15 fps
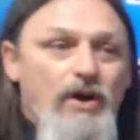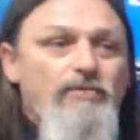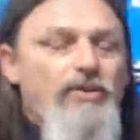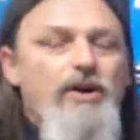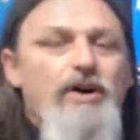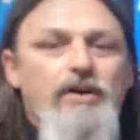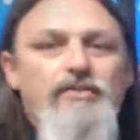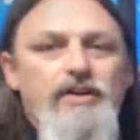over
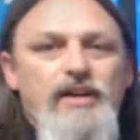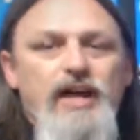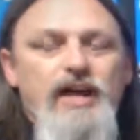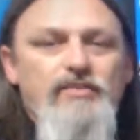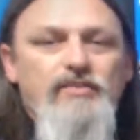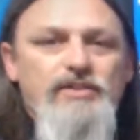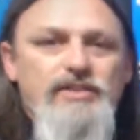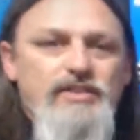100
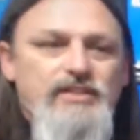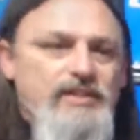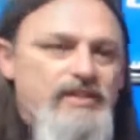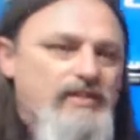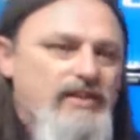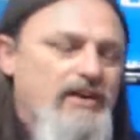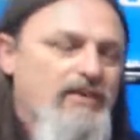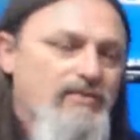languages
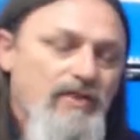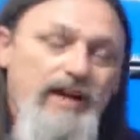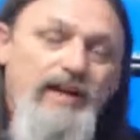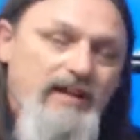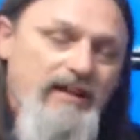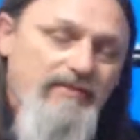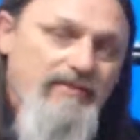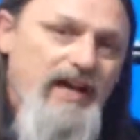that are
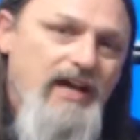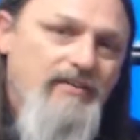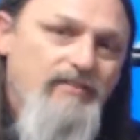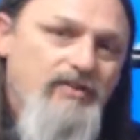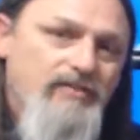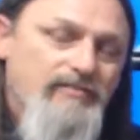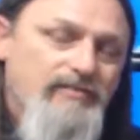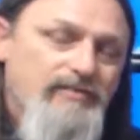readily
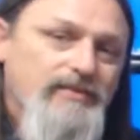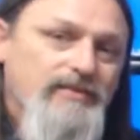available